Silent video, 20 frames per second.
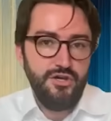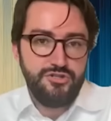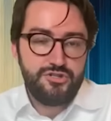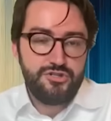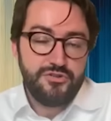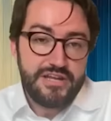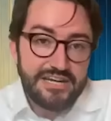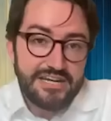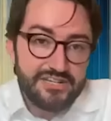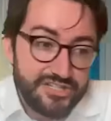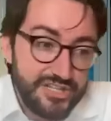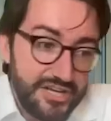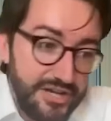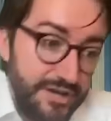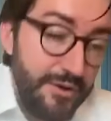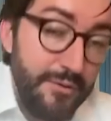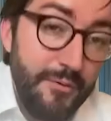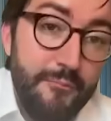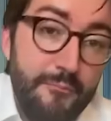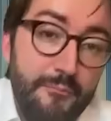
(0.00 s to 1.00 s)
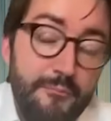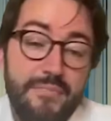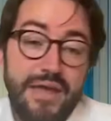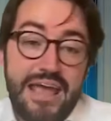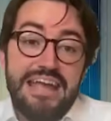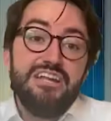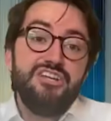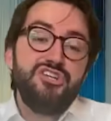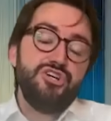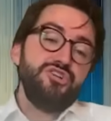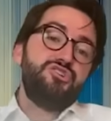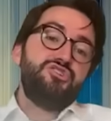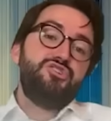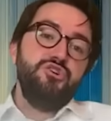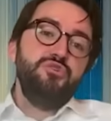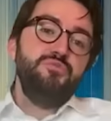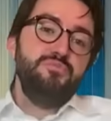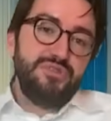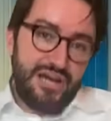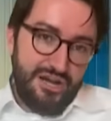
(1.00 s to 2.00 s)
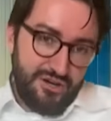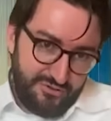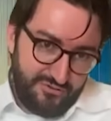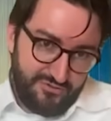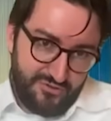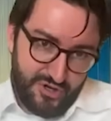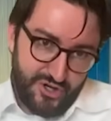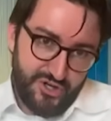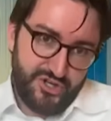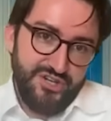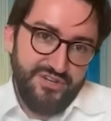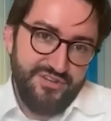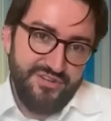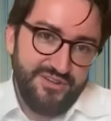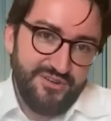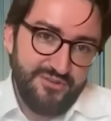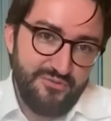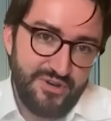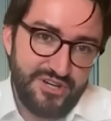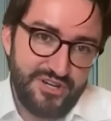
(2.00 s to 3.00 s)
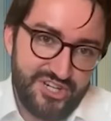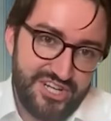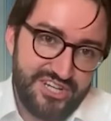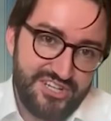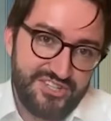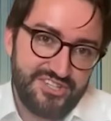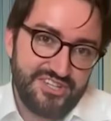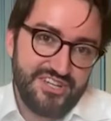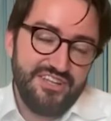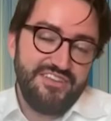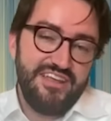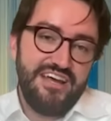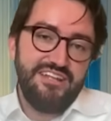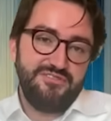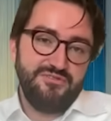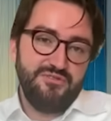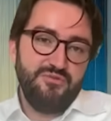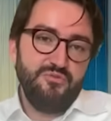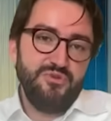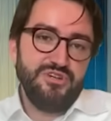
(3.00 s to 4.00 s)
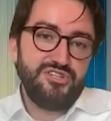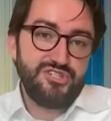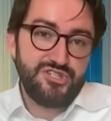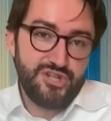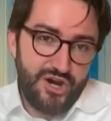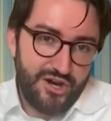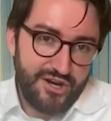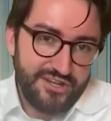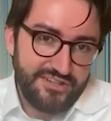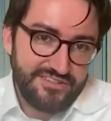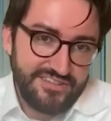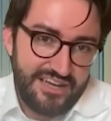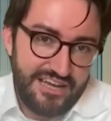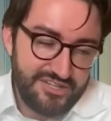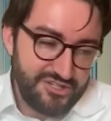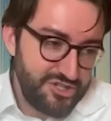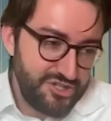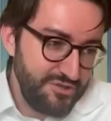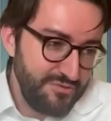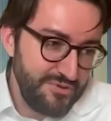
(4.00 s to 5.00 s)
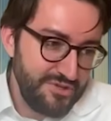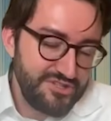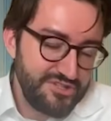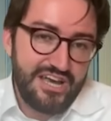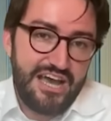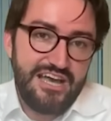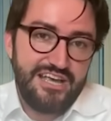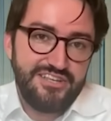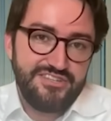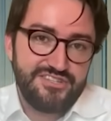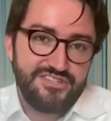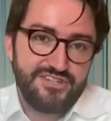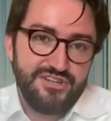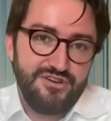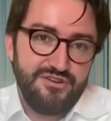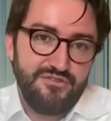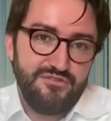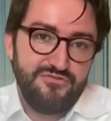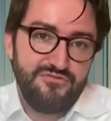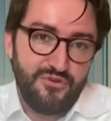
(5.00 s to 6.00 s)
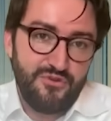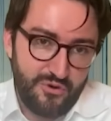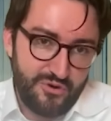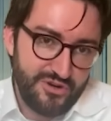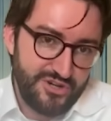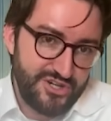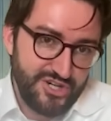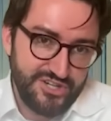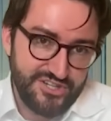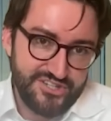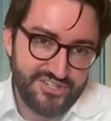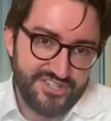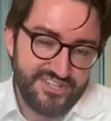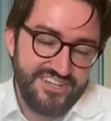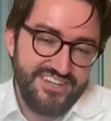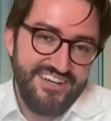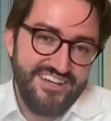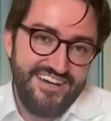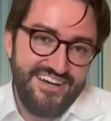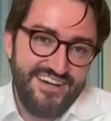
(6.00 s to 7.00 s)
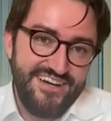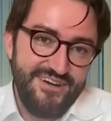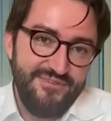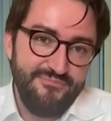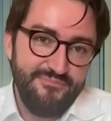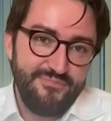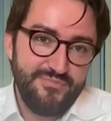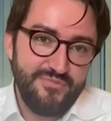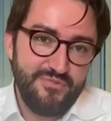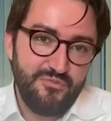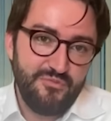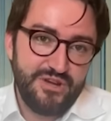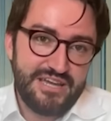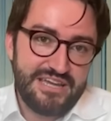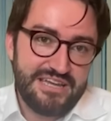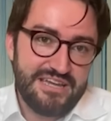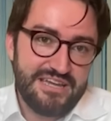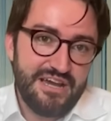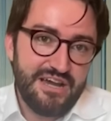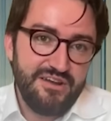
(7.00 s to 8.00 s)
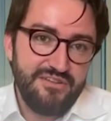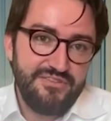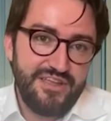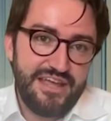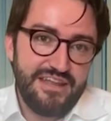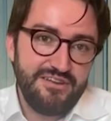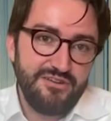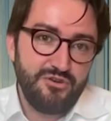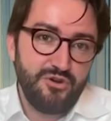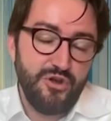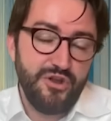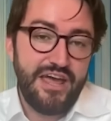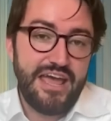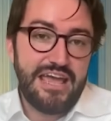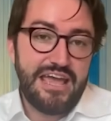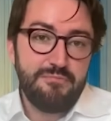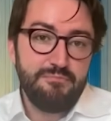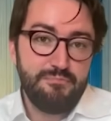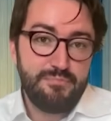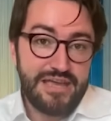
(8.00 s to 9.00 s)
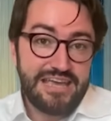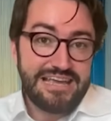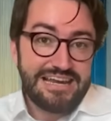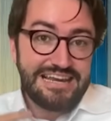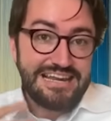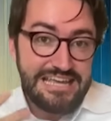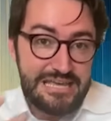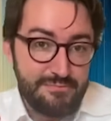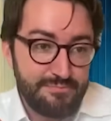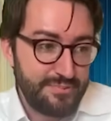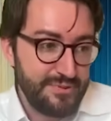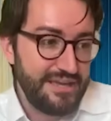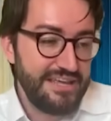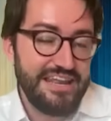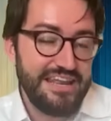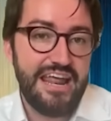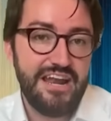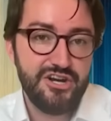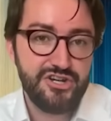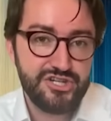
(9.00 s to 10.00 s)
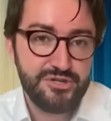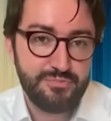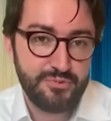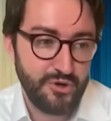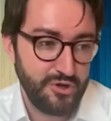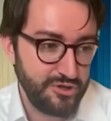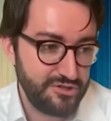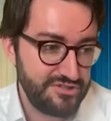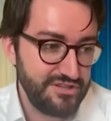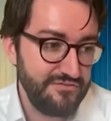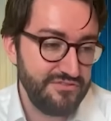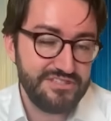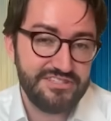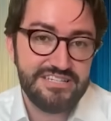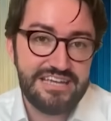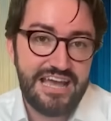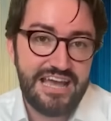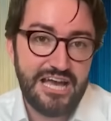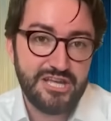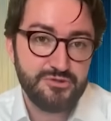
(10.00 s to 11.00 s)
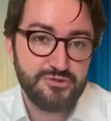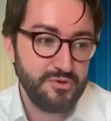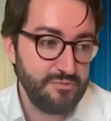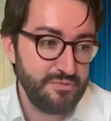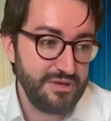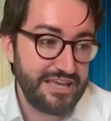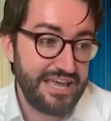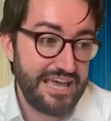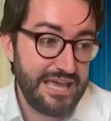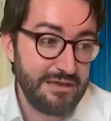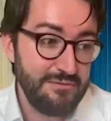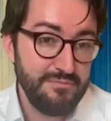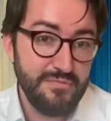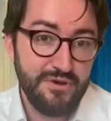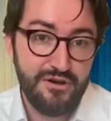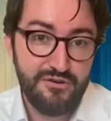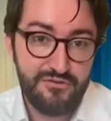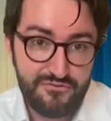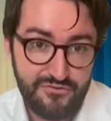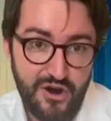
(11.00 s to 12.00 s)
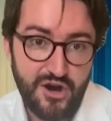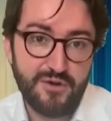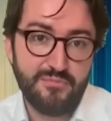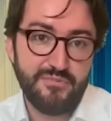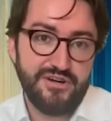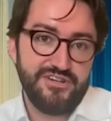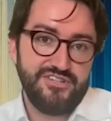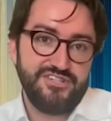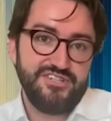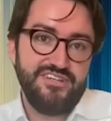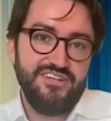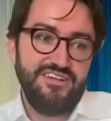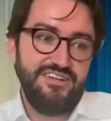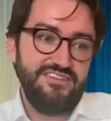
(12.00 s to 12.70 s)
So there's the major zoomed out version, which is that we started as humans as foragers. We then got a big leap in energy productivity as we became farmers.